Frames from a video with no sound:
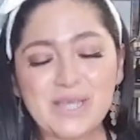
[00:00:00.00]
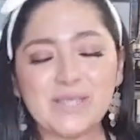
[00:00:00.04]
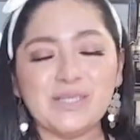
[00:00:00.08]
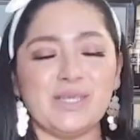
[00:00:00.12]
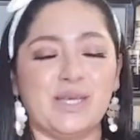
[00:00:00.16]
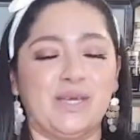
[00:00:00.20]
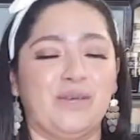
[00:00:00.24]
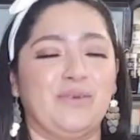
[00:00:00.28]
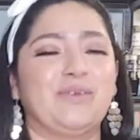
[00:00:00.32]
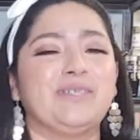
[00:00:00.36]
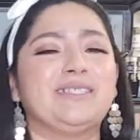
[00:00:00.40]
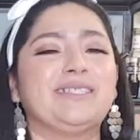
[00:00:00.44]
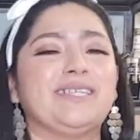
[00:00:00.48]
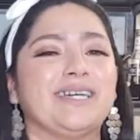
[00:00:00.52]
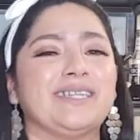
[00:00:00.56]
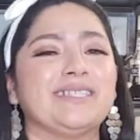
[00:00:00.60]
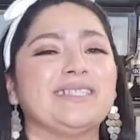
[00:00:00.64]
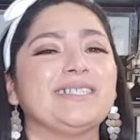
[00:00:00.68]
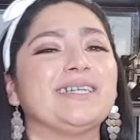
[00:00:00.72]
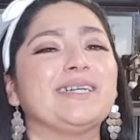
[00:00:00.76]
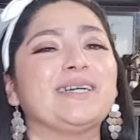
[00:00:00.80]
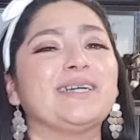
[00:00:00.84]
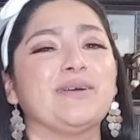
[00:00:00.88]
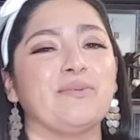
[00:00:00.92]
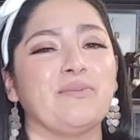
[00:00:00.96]
So if it
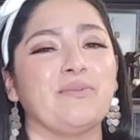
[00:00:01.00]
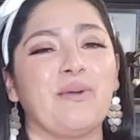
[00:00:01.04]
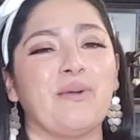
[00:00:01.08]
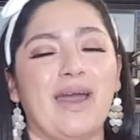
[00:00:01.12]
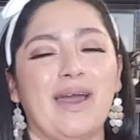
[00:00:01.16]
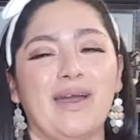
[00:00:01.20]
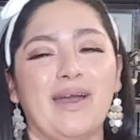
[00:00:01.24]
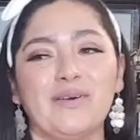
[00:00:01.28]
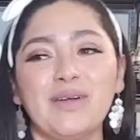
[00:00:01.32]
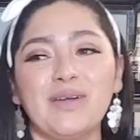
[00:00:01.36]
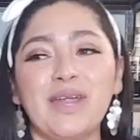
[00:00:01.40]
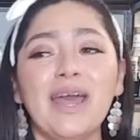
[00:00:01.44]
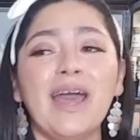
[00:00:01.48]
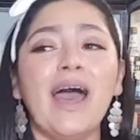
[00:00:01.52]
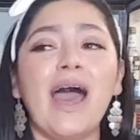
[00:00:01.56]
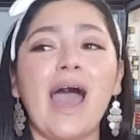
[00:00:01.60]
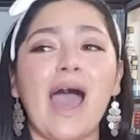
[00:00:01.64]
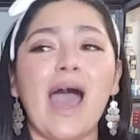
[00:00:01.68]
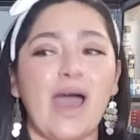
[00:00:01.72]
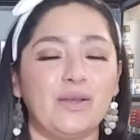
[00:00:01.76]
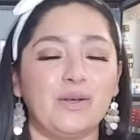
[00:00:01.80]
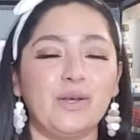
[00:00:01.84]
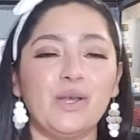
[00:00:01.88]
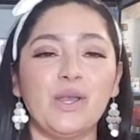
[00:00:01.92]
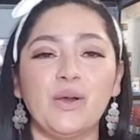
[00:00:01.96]
doesn't come out,
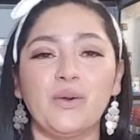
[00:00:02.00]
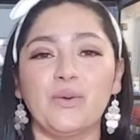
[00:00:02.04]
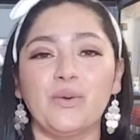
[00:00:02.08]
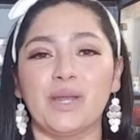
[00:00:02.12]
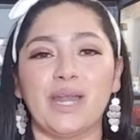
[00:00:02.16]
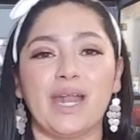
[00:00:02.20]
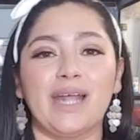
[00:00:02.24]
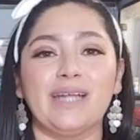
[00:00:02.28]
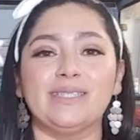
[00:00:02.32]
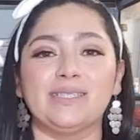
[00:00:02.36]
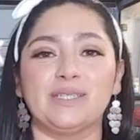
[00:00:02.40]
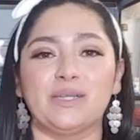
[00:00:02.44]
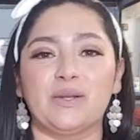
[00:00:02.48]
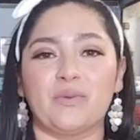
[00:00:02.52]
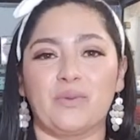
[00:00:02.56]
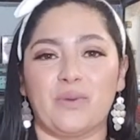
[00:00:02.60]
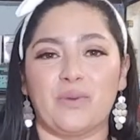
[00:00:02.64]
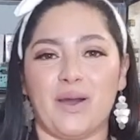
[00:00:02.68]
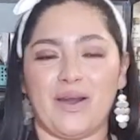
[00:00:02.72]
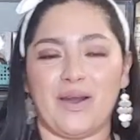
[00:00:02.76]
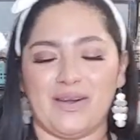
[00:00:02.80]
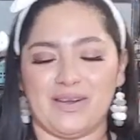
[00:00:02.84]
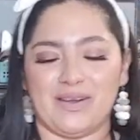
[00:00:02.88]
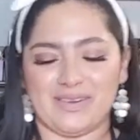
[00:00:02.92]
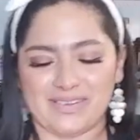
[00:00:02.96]
I don't know what I did
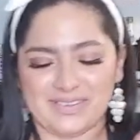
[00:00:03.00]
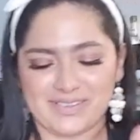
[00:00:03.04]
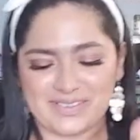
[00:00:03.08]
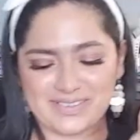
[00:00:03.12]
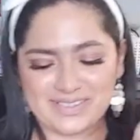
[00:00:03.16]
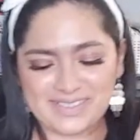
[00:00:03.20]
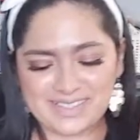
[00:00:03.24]
wrong.